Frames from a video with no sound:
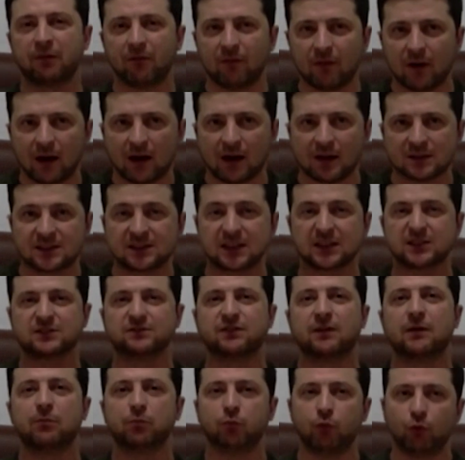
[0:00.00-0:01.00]
we're
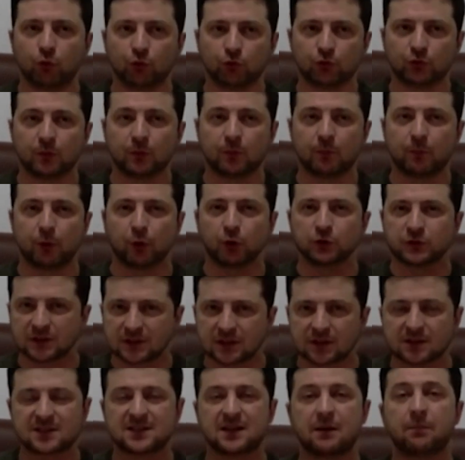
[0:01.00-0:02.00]
giving lives
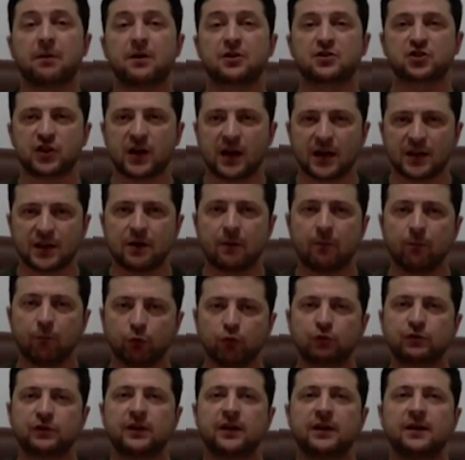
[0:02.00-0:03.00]
for
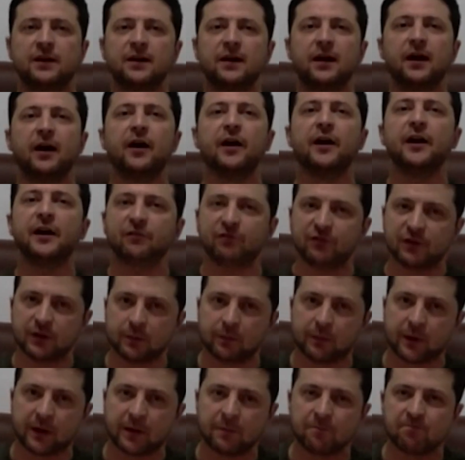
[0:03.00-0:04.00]
values, for
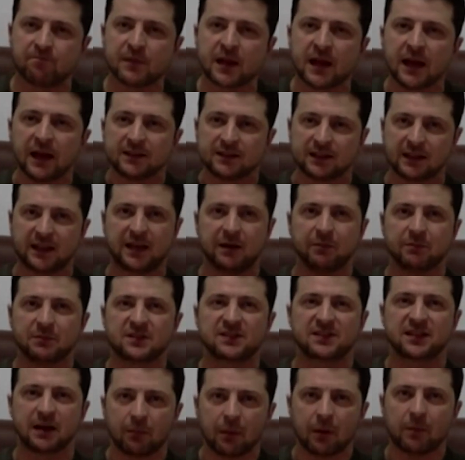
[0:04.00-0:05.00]
rights, for freedom, for
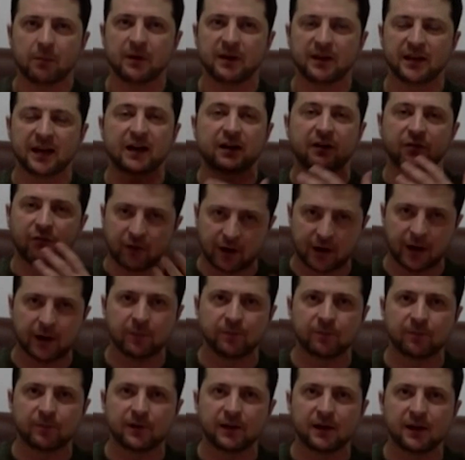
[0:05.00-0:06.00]
the desire to be
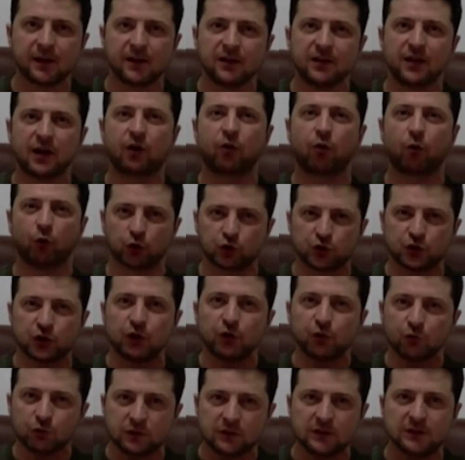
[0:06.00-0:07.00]
equal as much
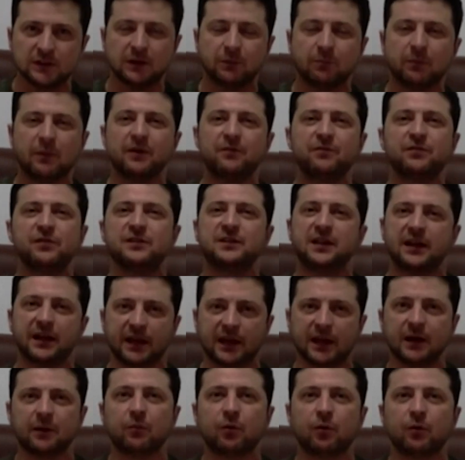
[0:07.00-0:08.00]
as you are.
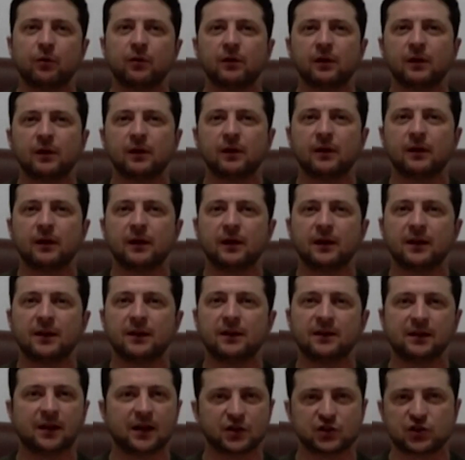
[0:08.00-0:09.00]

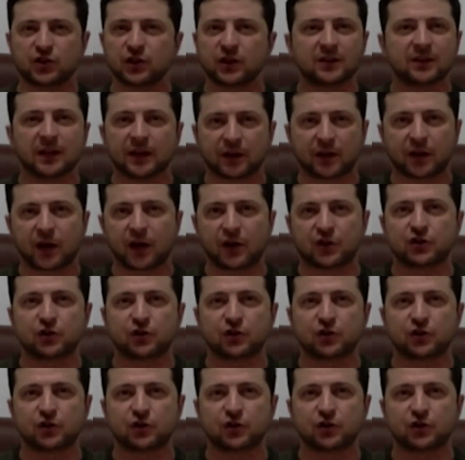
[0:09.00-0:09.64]
We are